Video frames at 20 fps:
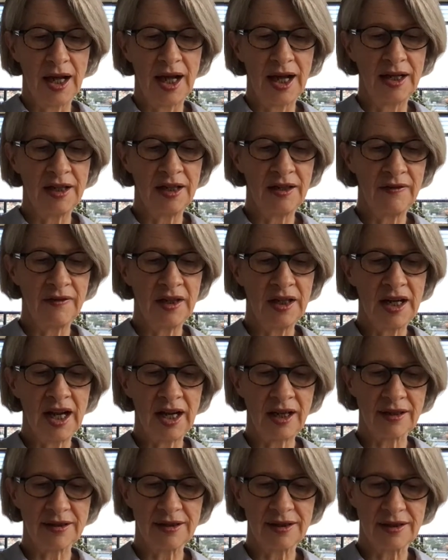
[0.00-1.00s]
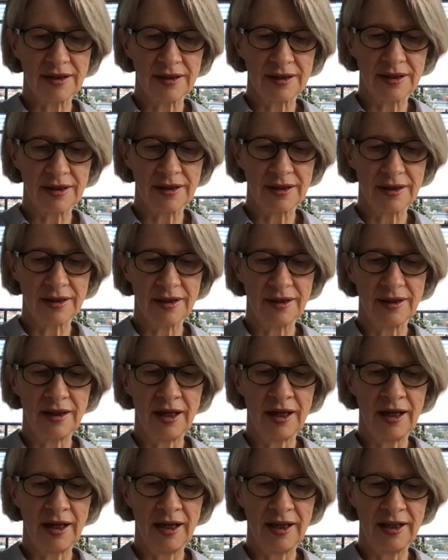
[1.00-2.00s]
And in the next
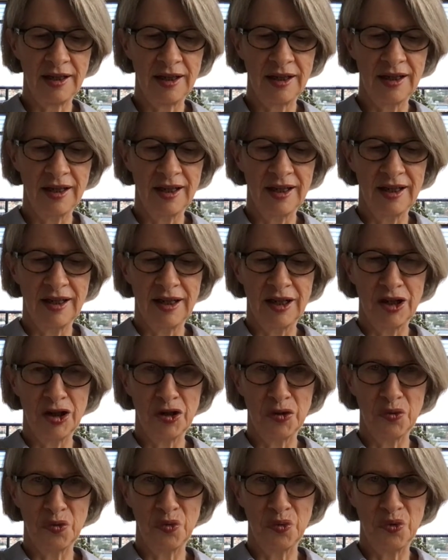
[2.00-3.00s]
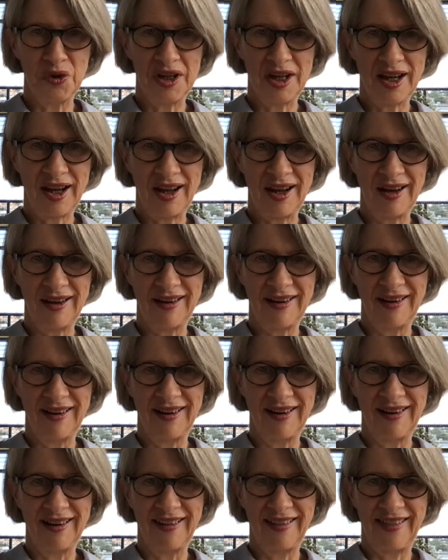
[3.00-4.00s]
line, we get
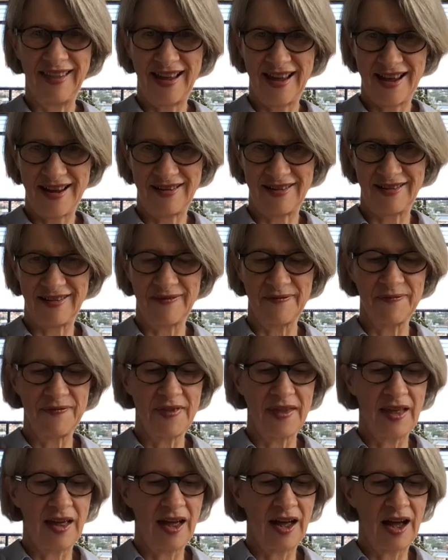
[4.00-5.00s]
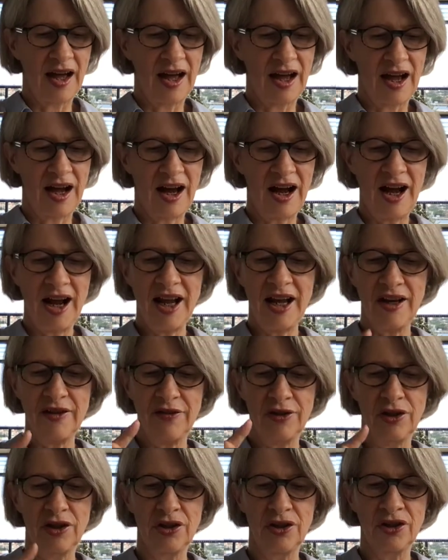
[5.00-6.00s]
that. I have
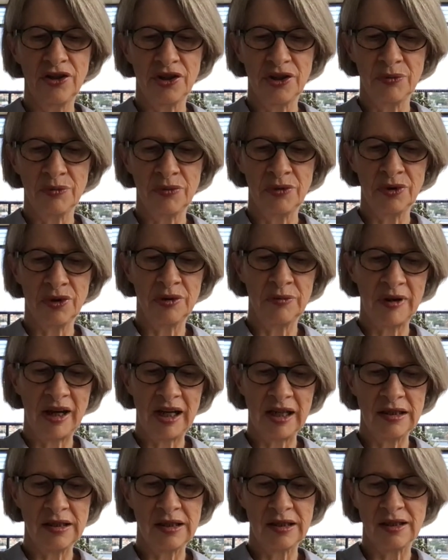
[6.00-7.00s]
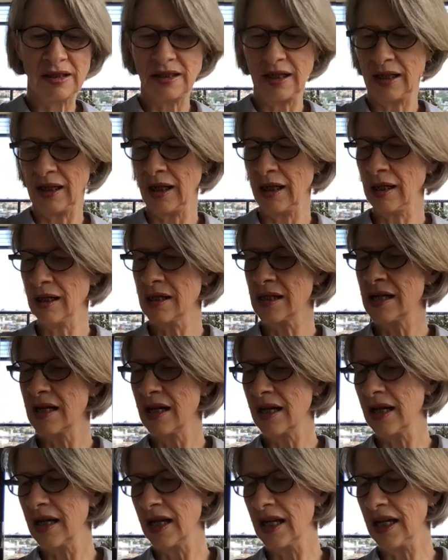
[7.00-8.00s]
heard the mermaids singing
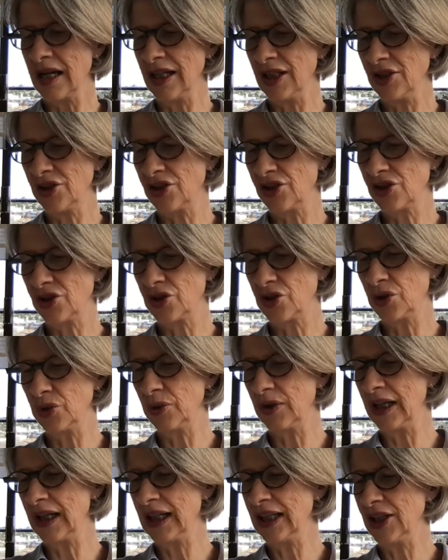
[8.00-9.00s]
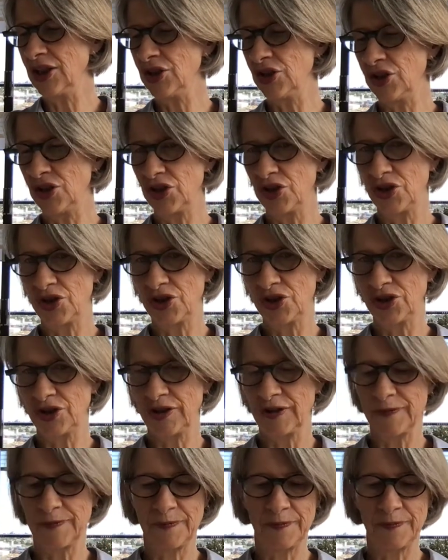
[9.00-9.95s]
each to each.